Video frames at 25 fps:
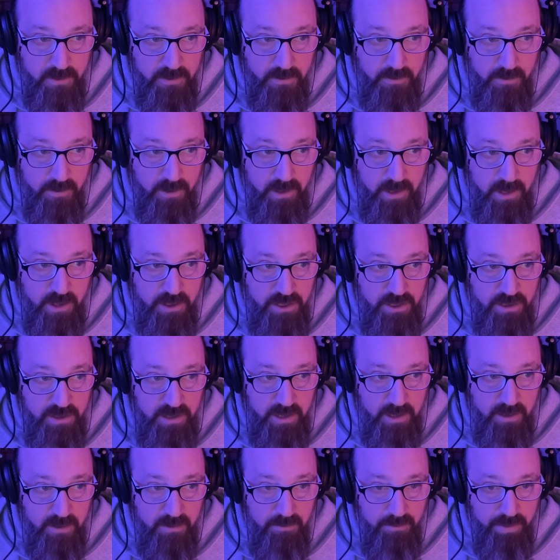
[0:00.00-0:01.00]
you're going to
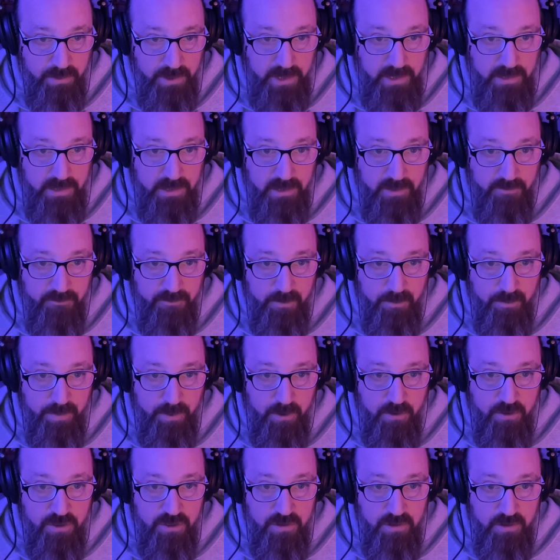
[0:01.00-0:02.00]
see a completely different
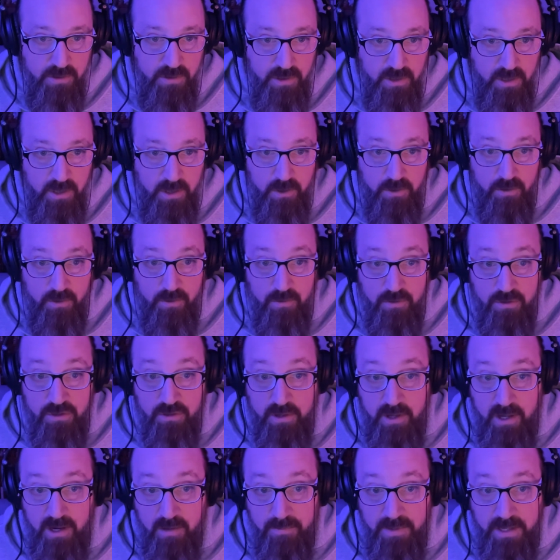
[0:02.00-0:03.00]
person who's
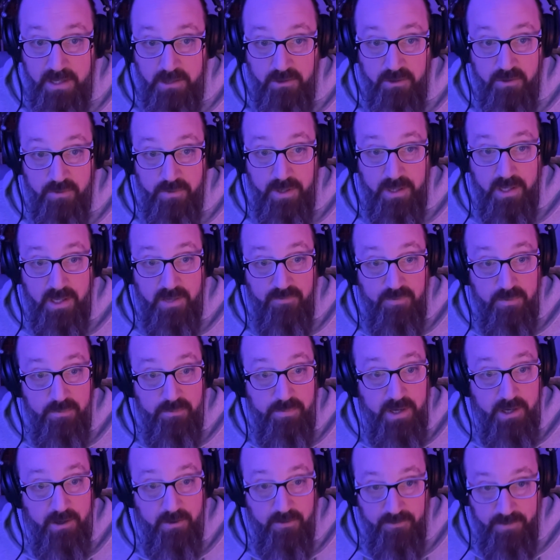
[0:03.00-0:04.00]
going to be doing even
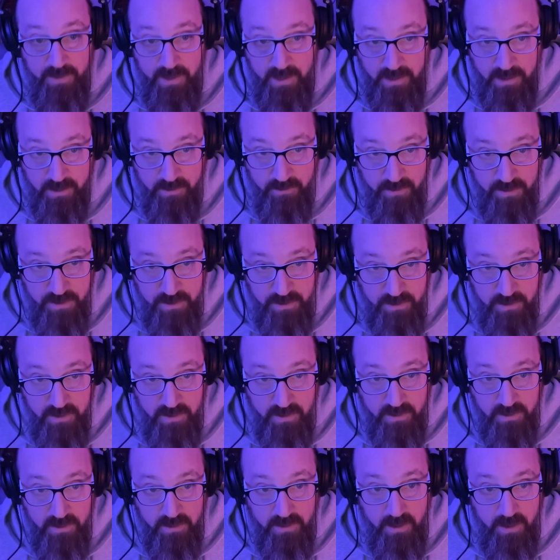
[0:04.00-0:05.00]
bigger venues,
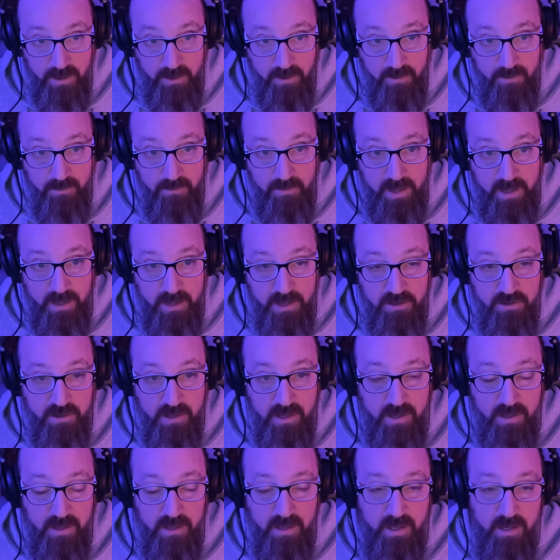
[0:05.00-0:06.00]
you know, and he's
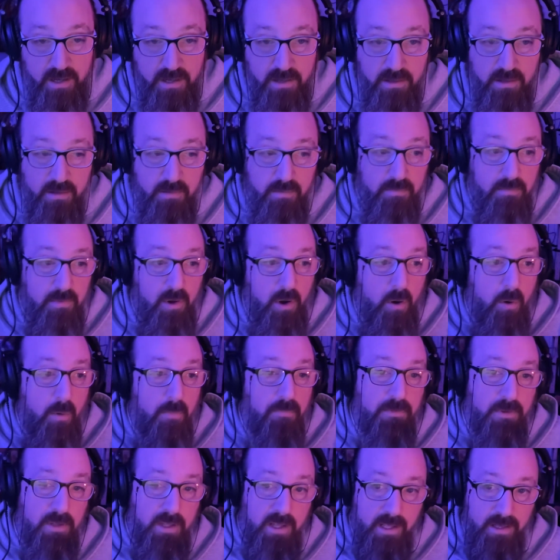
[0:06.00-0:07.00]
going to, and
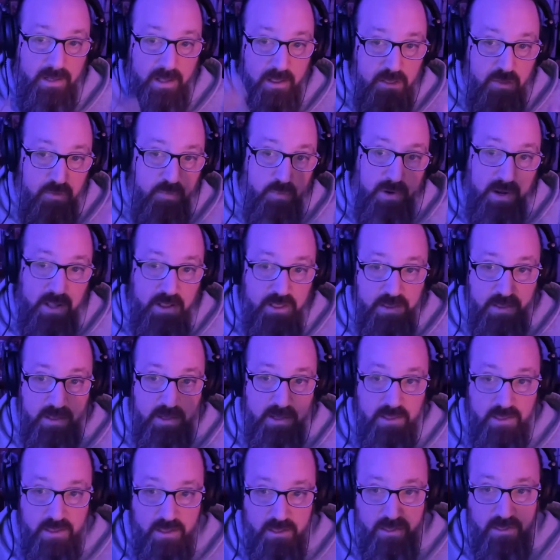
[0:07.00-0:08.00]
hopefully, and this is what I see,
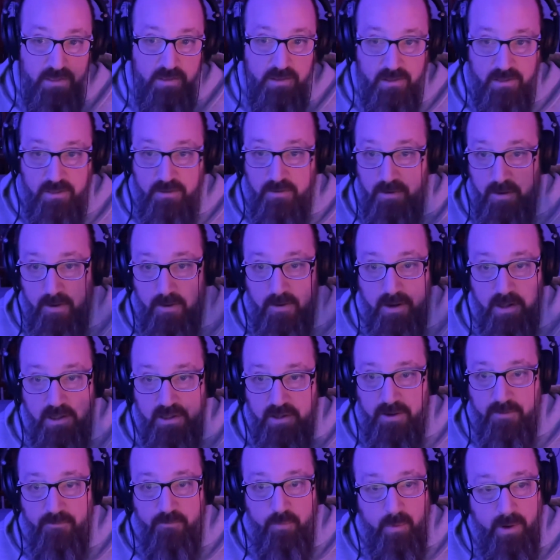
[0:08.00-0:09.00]
because it's, it's an
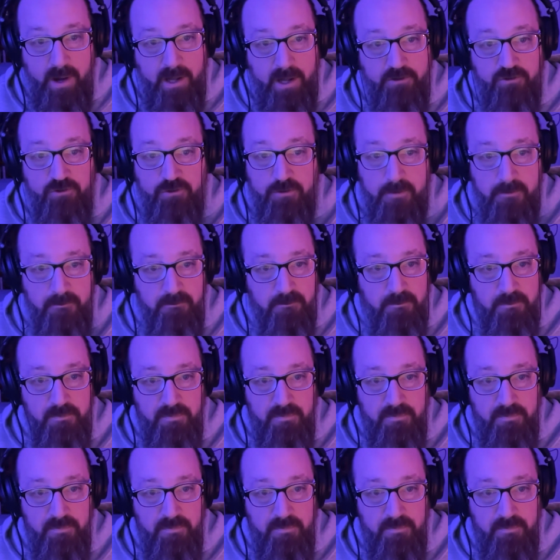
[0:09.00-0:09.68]
artist. I've watched